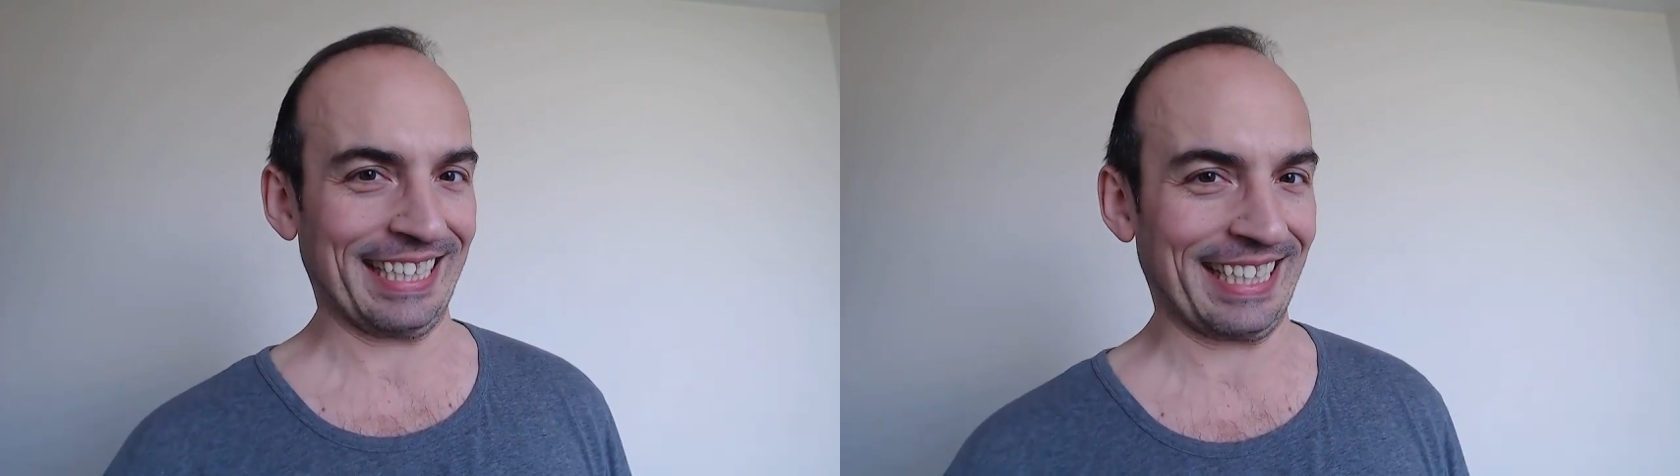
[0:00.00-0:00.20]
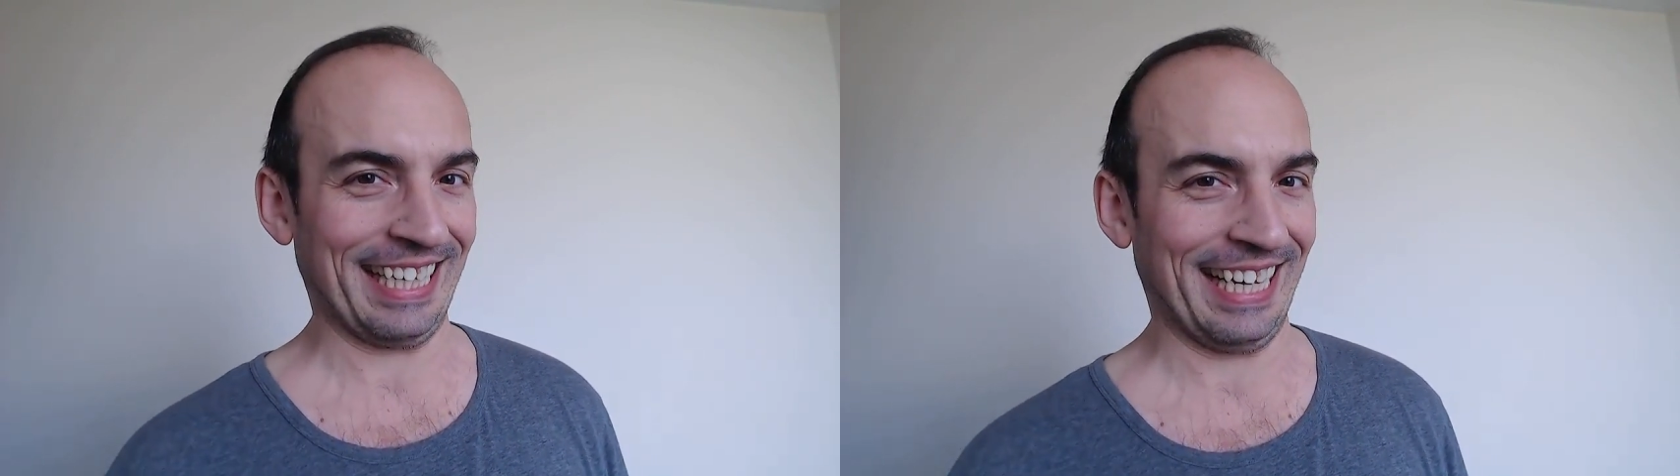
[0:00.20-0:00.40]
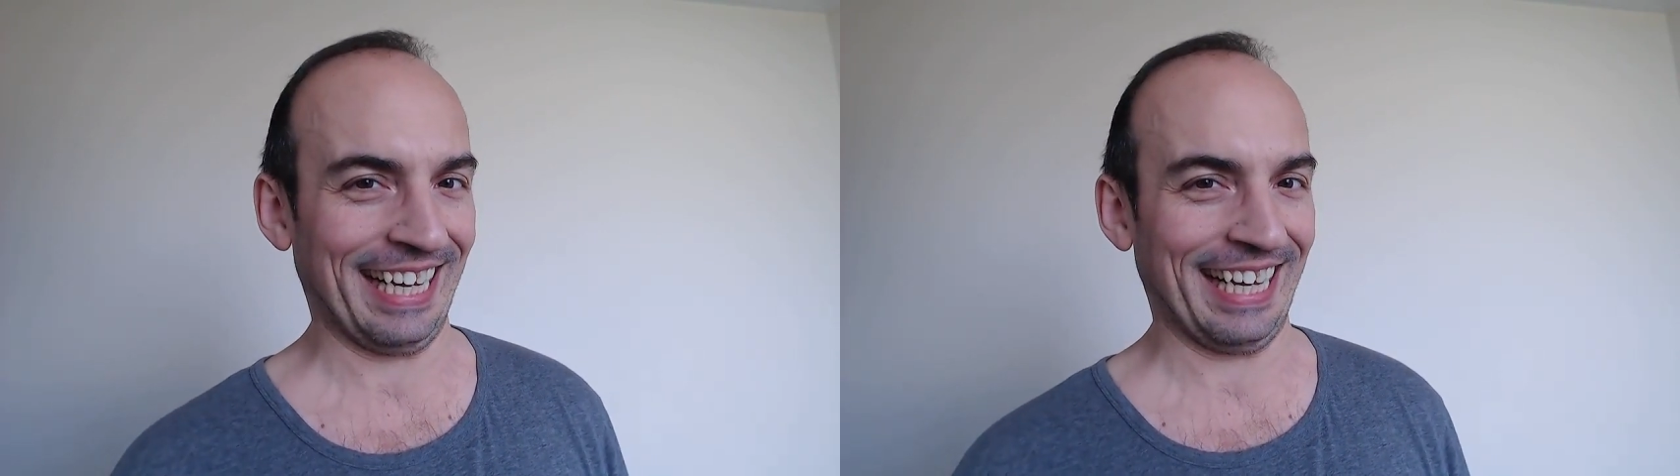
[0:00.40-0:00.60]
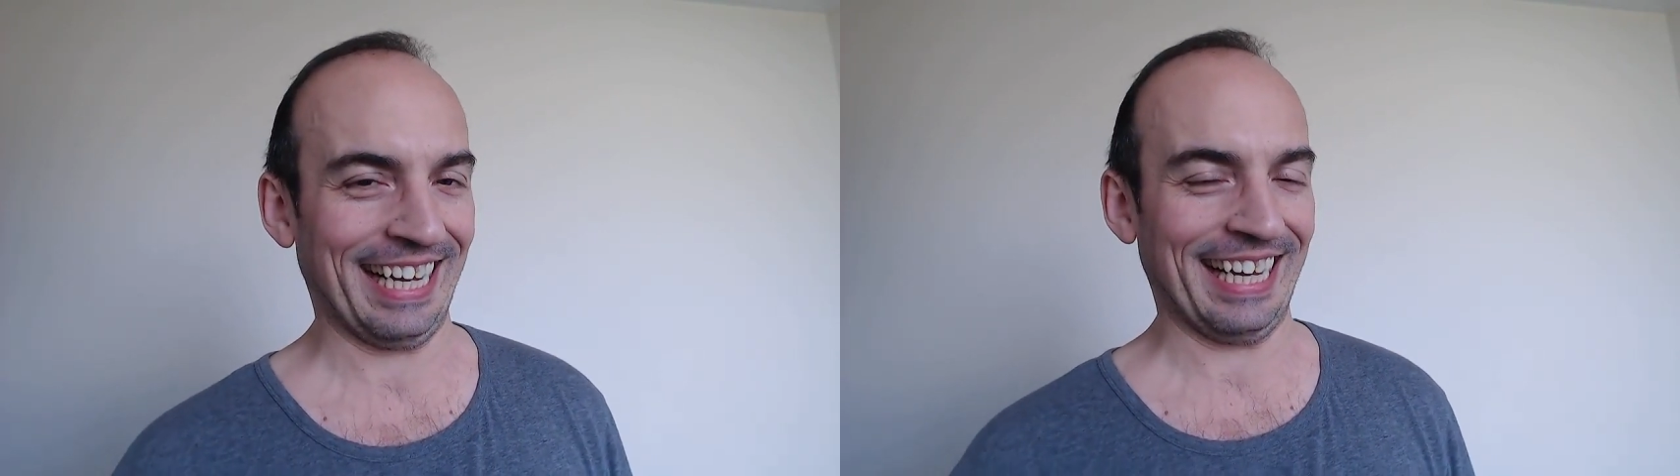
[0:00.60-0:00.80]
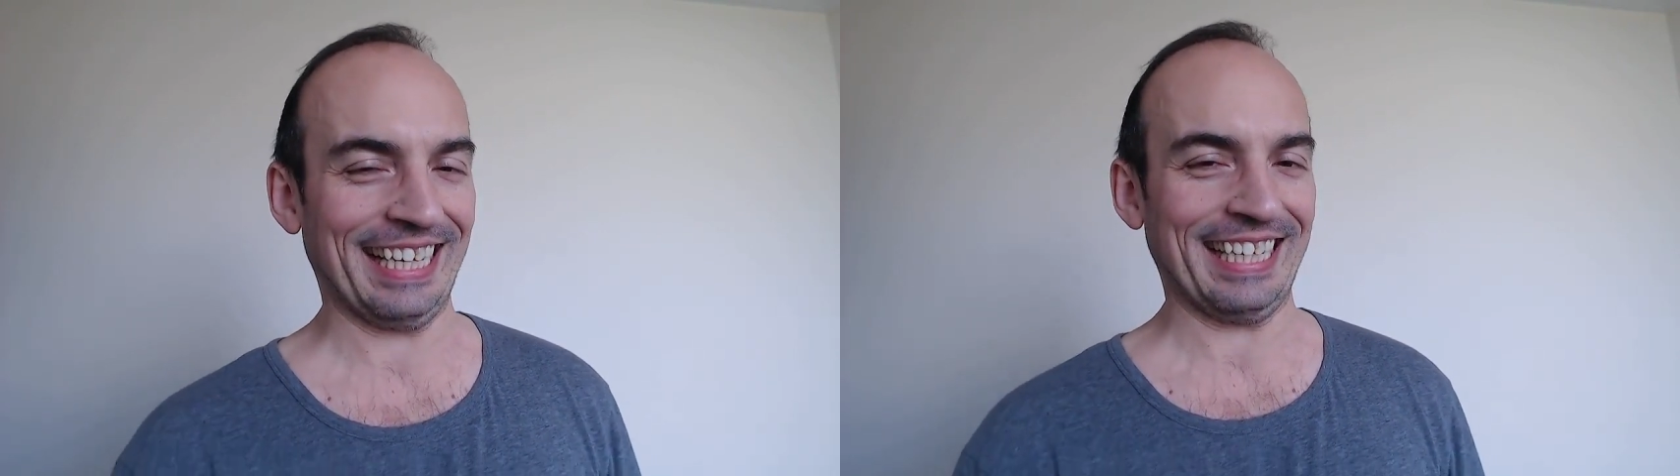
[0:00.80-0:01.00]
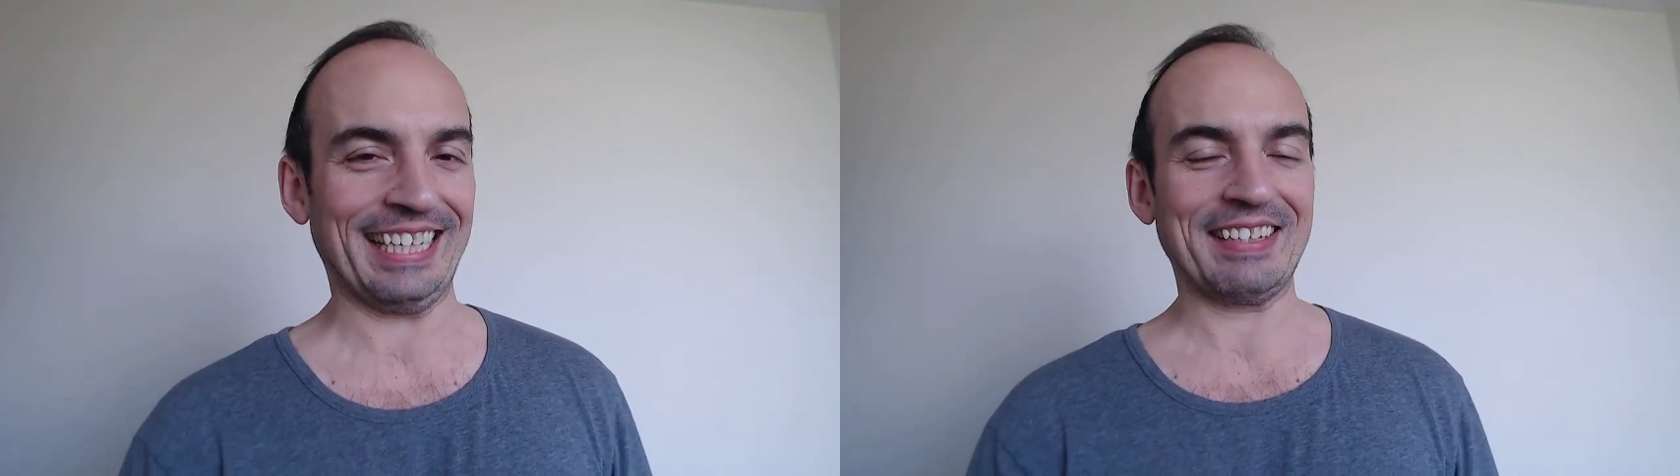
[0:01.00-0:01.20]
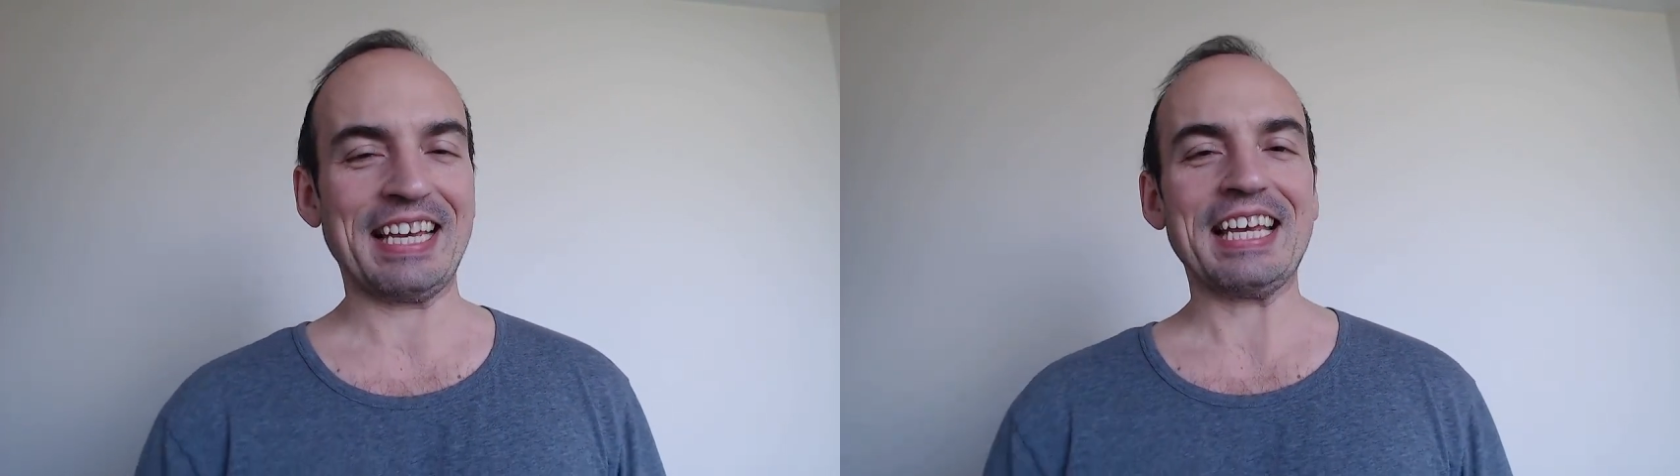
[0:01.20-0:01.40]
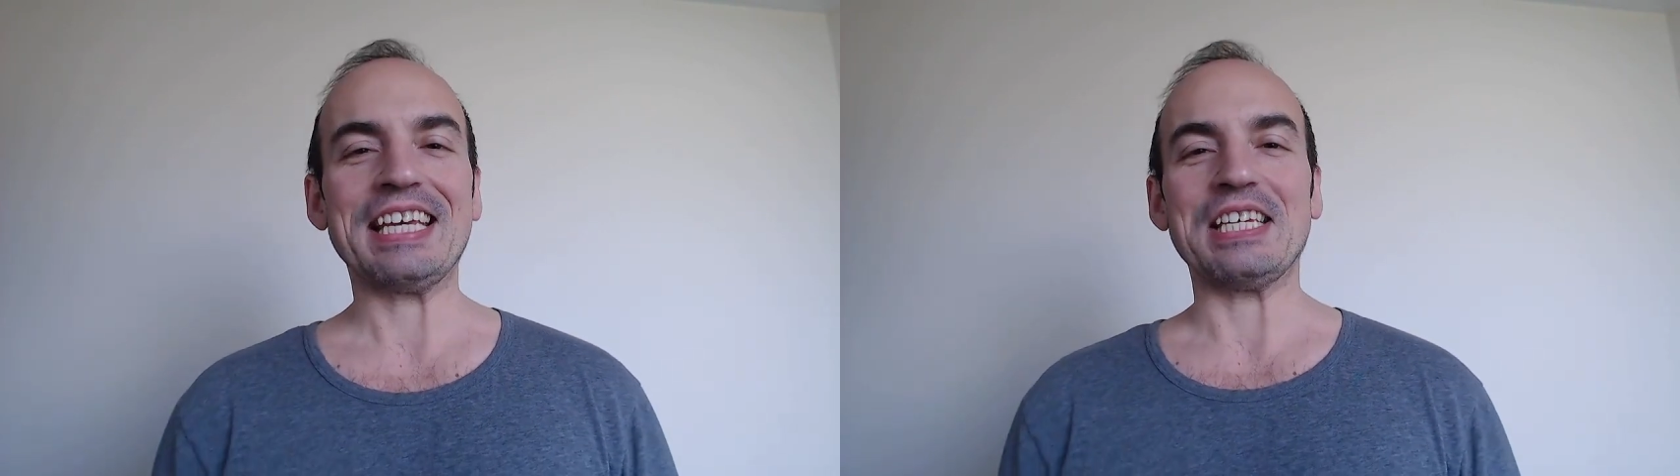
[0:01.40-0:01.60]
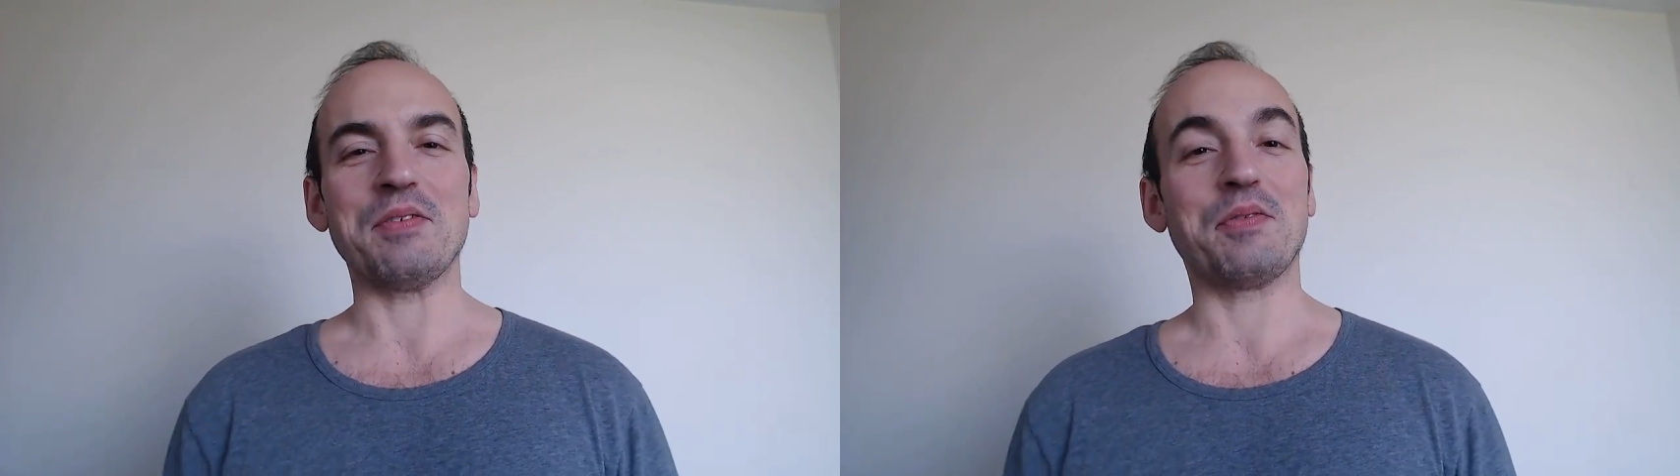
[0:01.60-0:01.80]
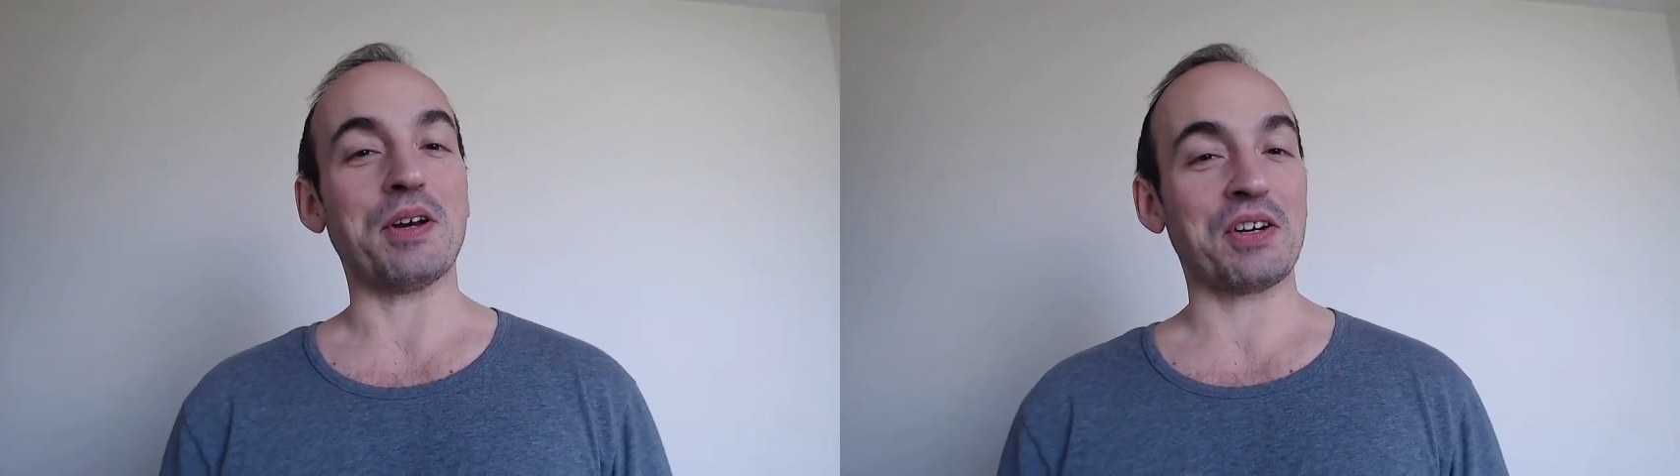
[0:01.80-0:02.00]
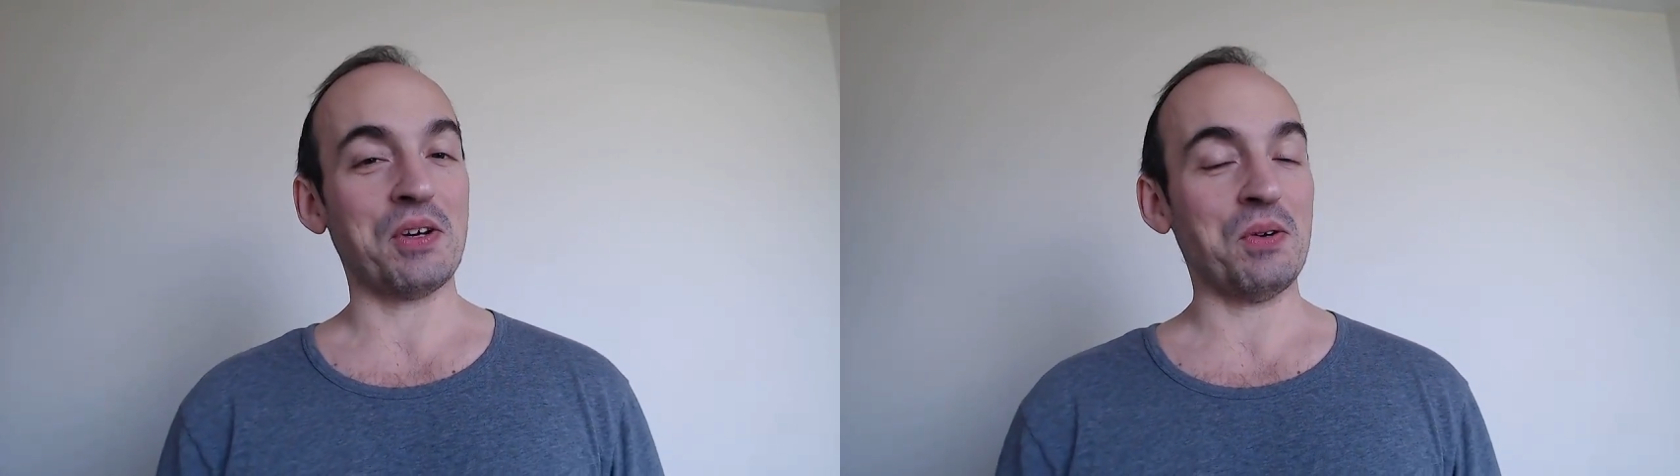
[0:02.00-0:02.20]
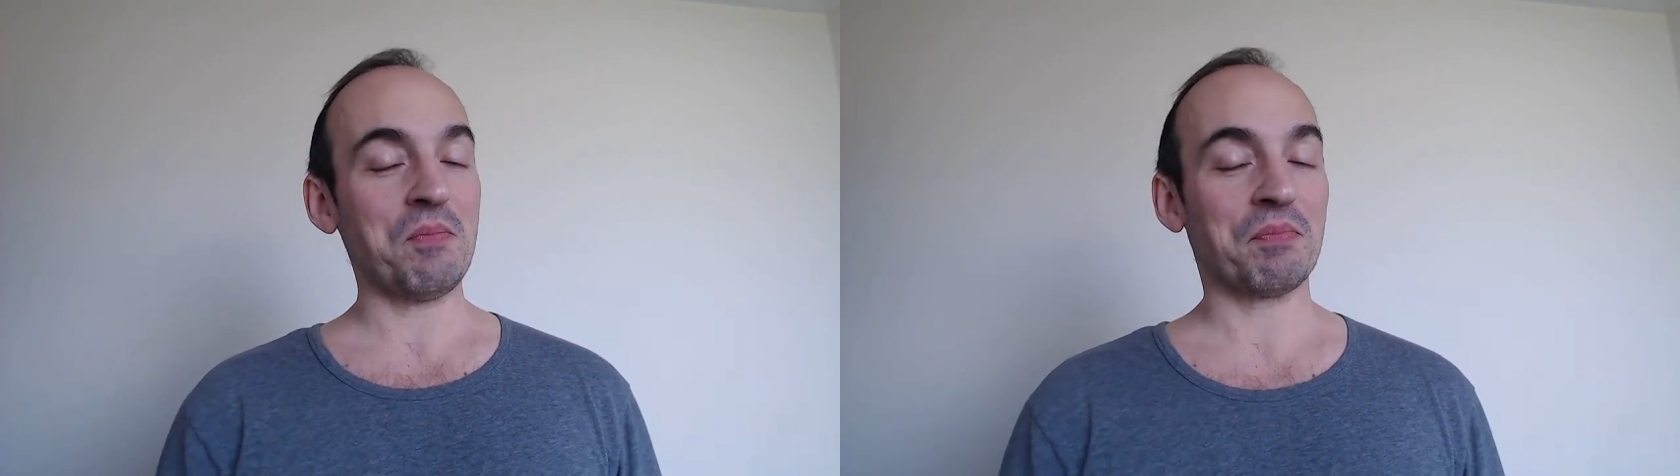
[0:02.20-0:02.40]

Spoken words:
guy. If you are new